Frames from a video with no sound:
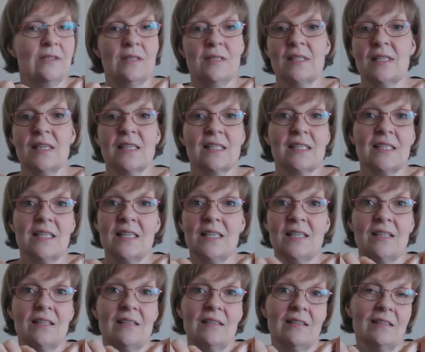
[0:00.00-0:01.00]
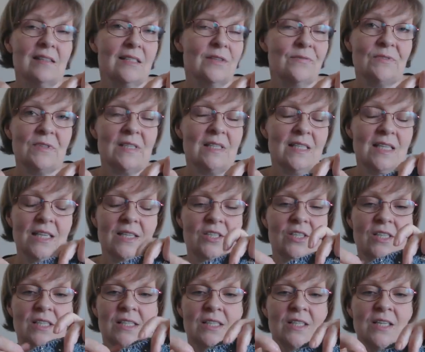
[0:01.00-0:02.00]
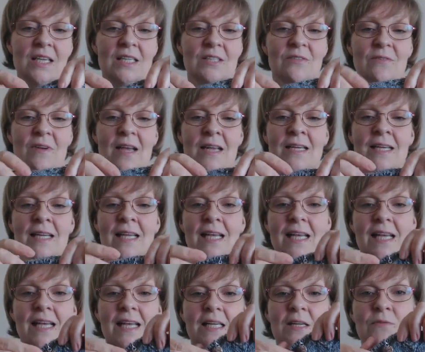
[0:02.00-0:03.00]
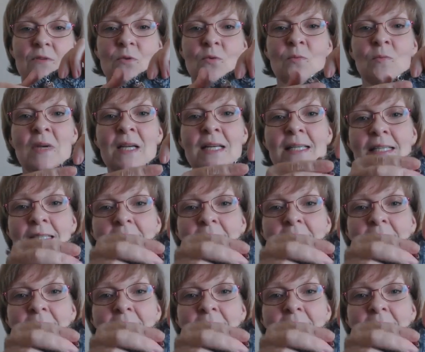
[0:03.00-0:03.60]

the 16 different stitches, so that's fine. And I've got all my